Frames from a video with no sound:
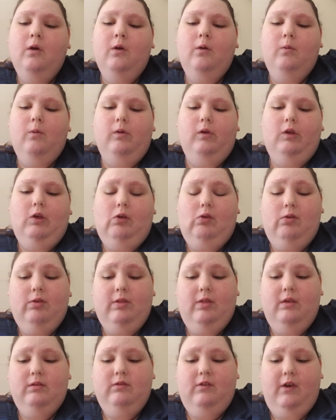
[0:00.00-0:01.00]
will use
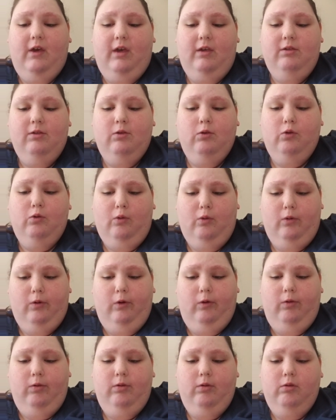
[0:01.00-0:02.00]
the test
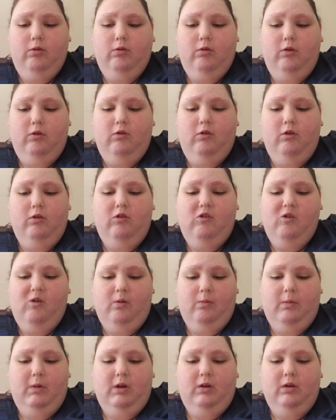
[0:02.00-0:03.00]
scores to
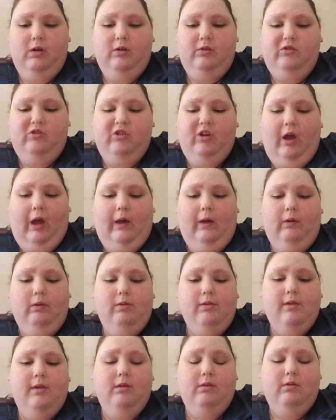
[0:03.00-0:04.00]
determine a
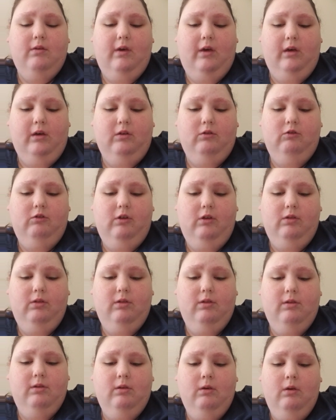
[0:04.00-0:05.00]
child's
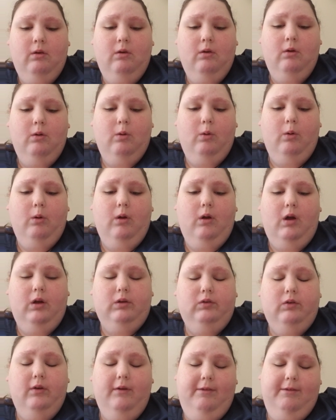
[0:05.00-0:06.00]
intelligence or
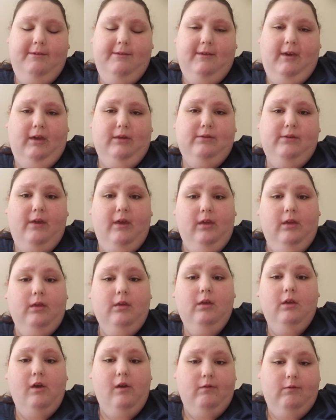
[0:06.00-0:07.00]
understanding
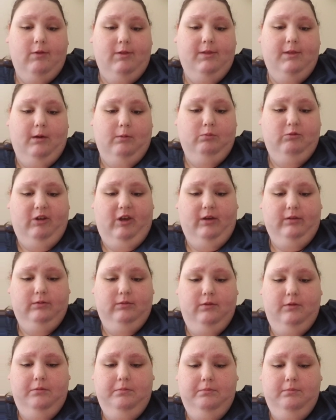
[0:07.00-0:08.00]
of a
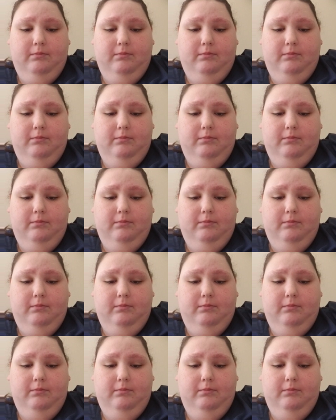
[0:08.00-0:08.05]
subject.